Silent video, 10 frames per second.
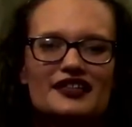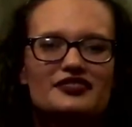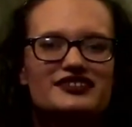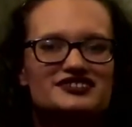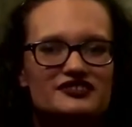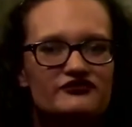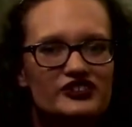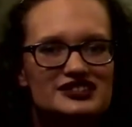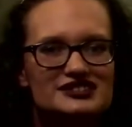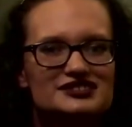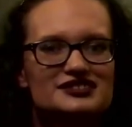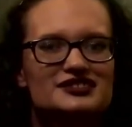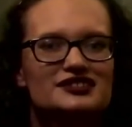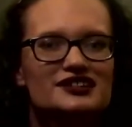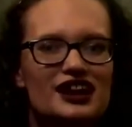The difference
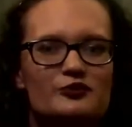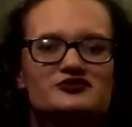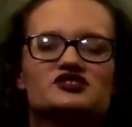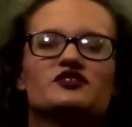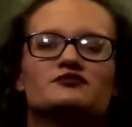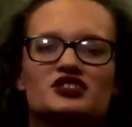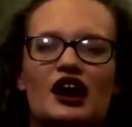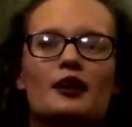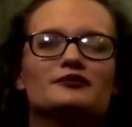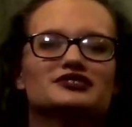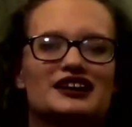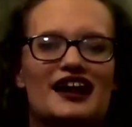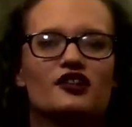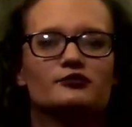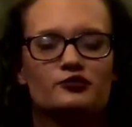comes from
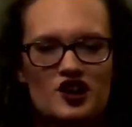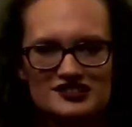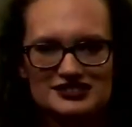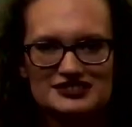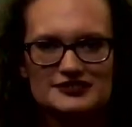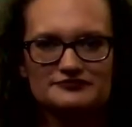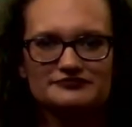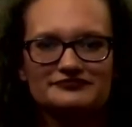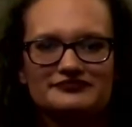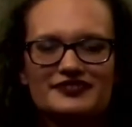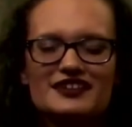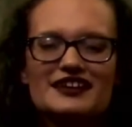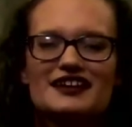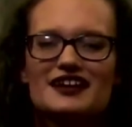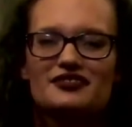top-down processing.
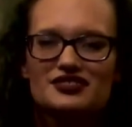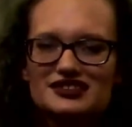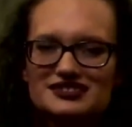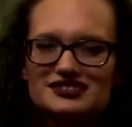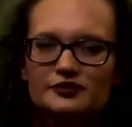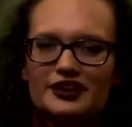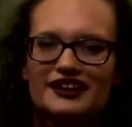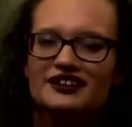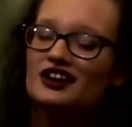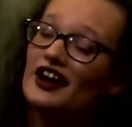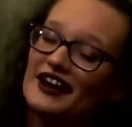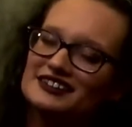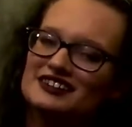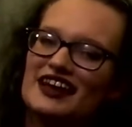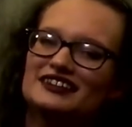This is when
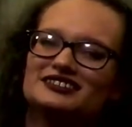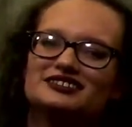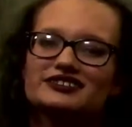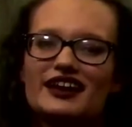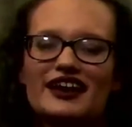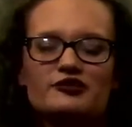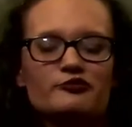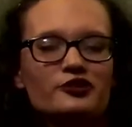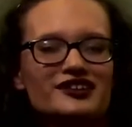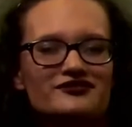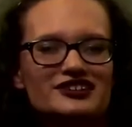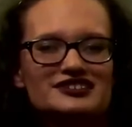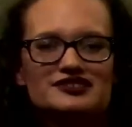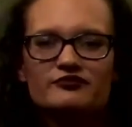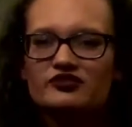context and
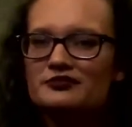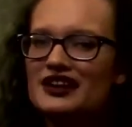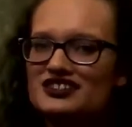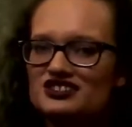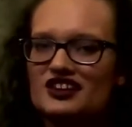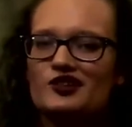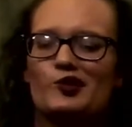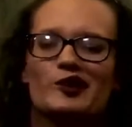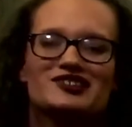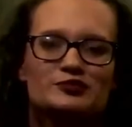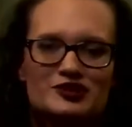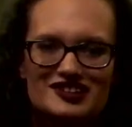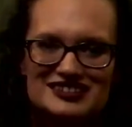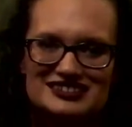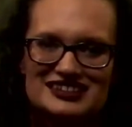previous information or
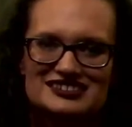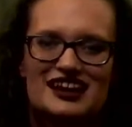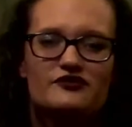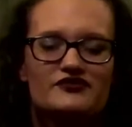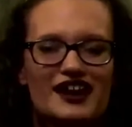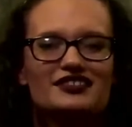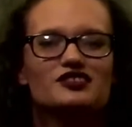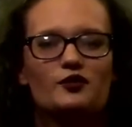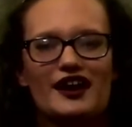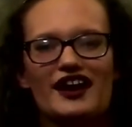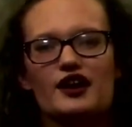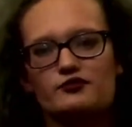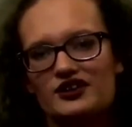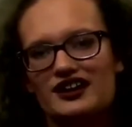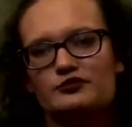experiences affect the way our
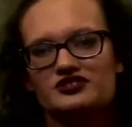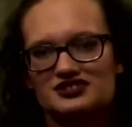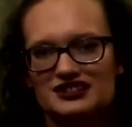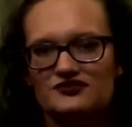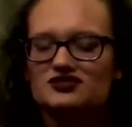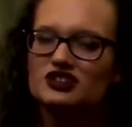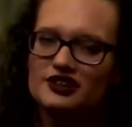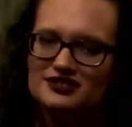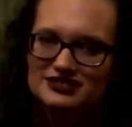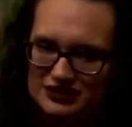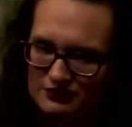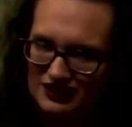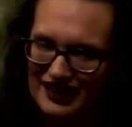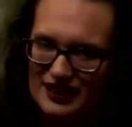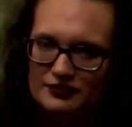brain perceives current
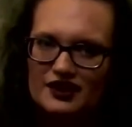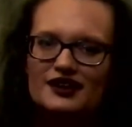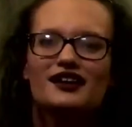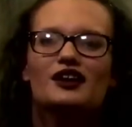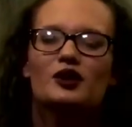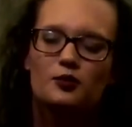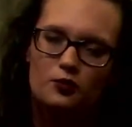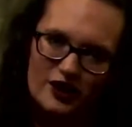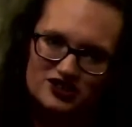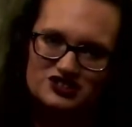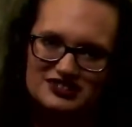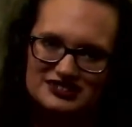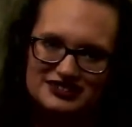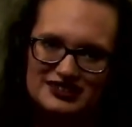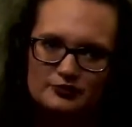stimuli. Watch this
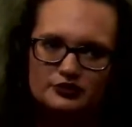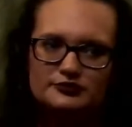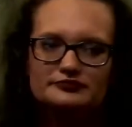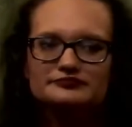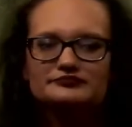example.